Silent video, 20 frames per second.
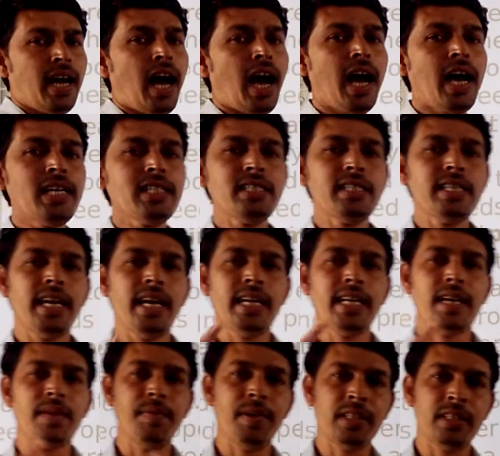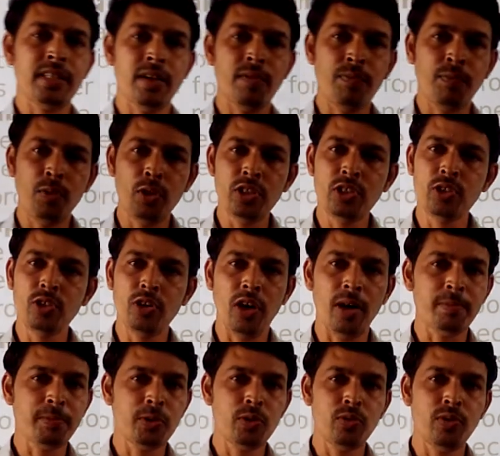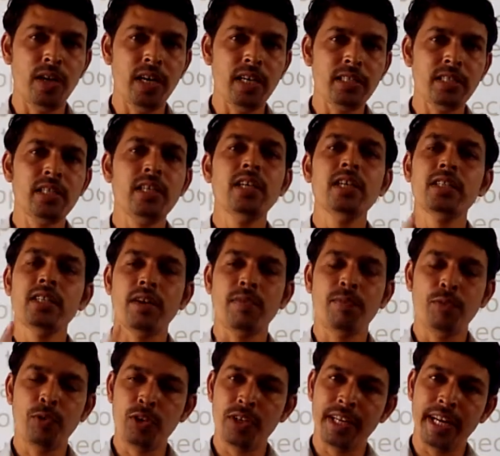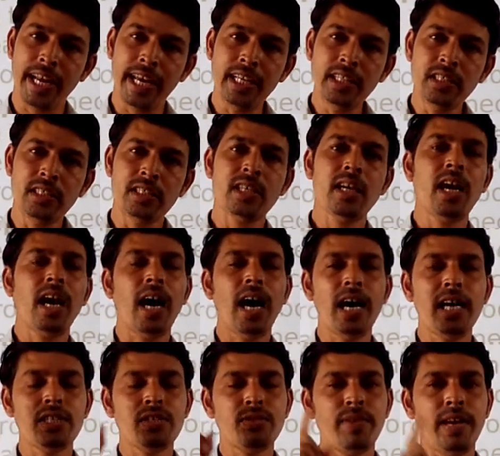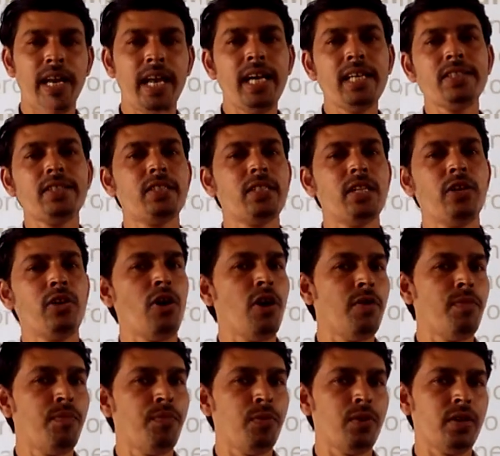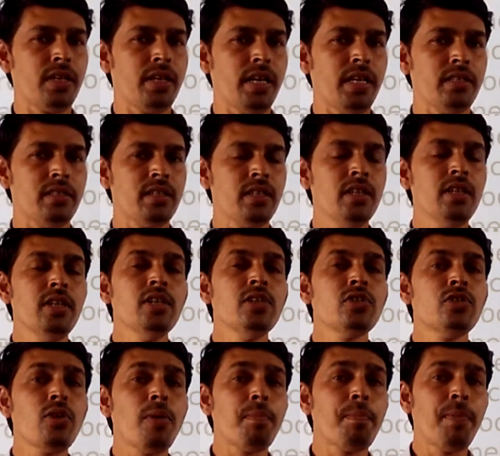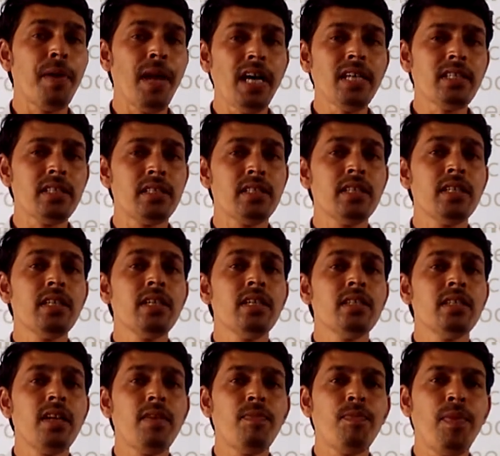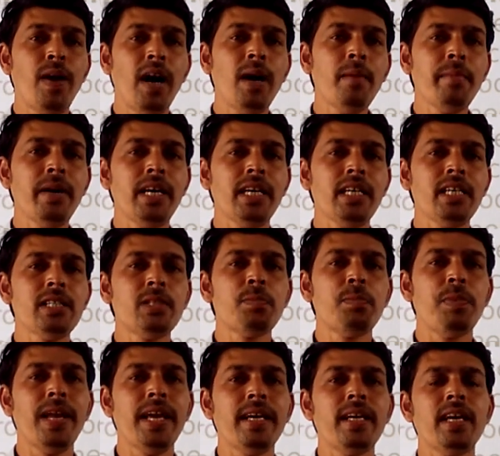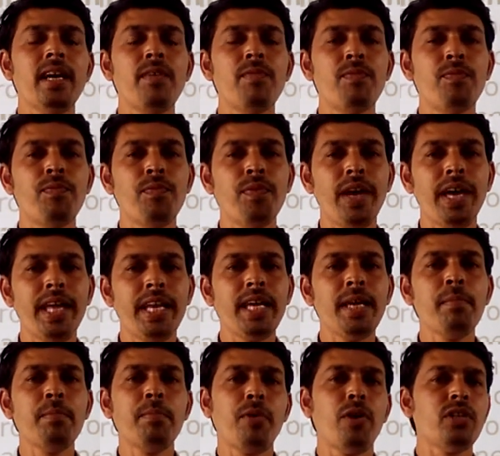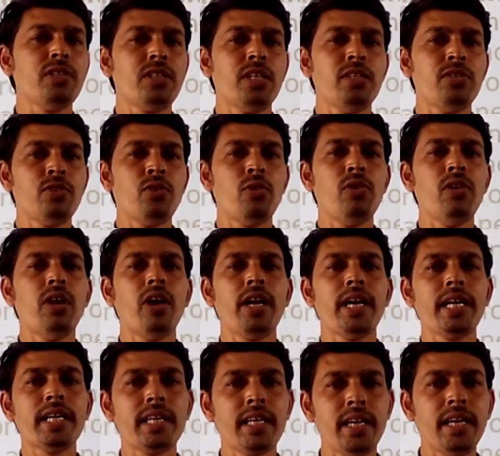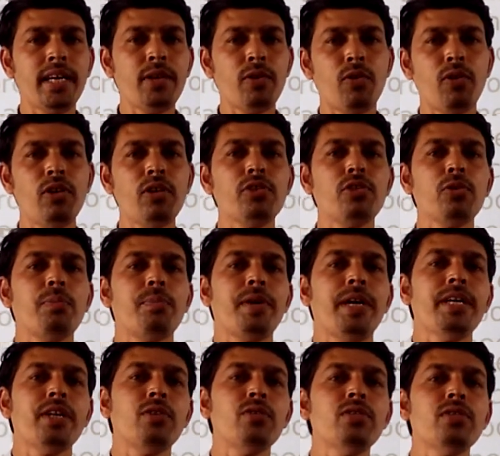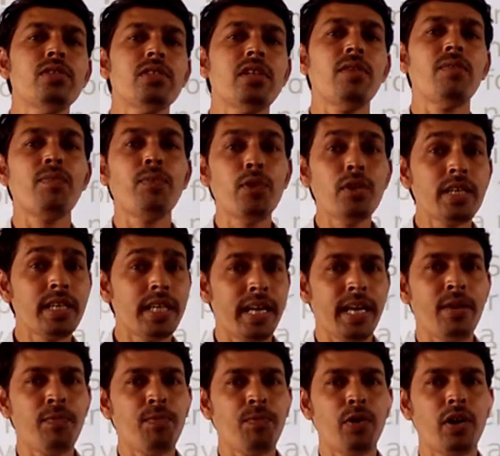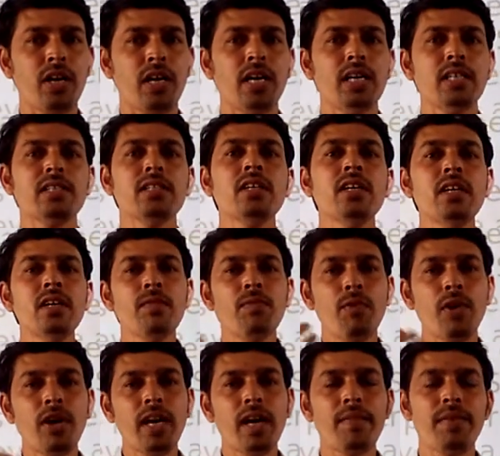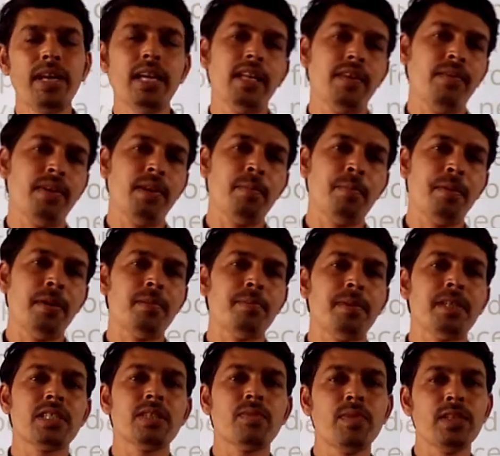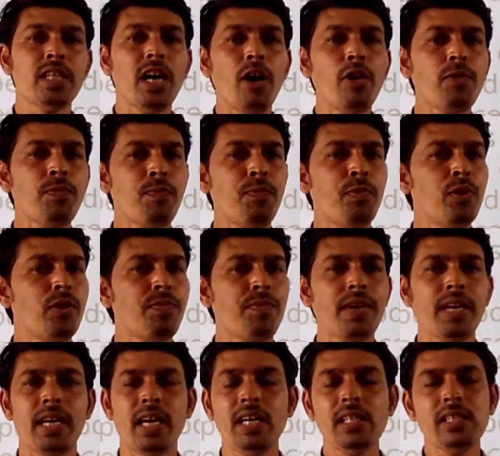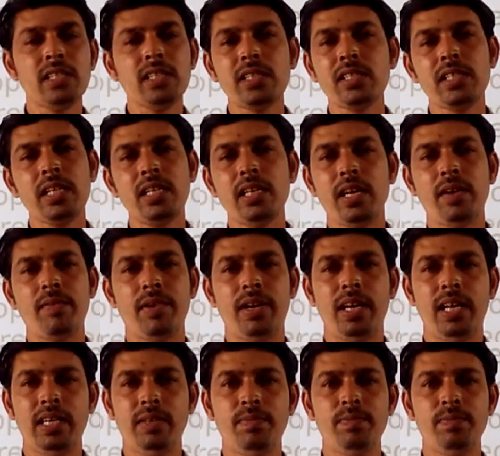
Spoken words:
as they are giving the food crops to us, the food grains as well as the non-food grains. So plus the farmer is playing a very important role or a key role to produce the food grain for us for our living purpose. Without food we can't sustain our life.